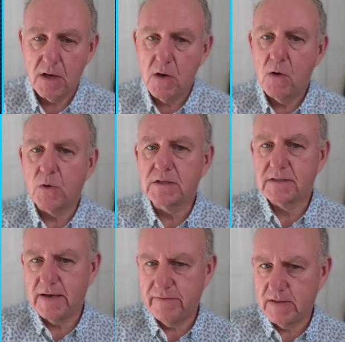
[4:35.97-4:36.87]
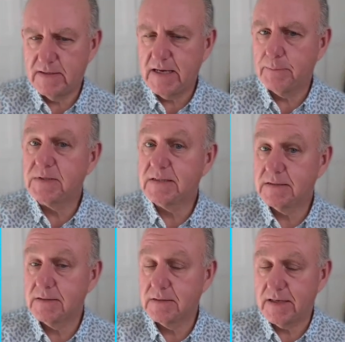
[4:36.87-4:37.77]
or 7 to
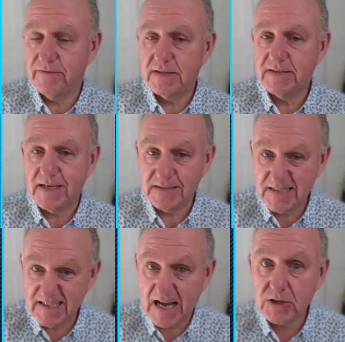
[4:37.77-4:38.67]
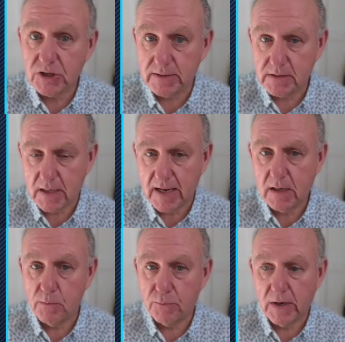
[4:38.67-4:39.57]
10 sections that I
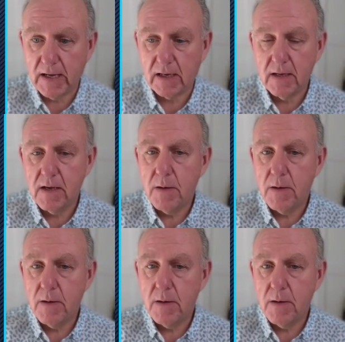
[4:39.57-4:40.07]
can break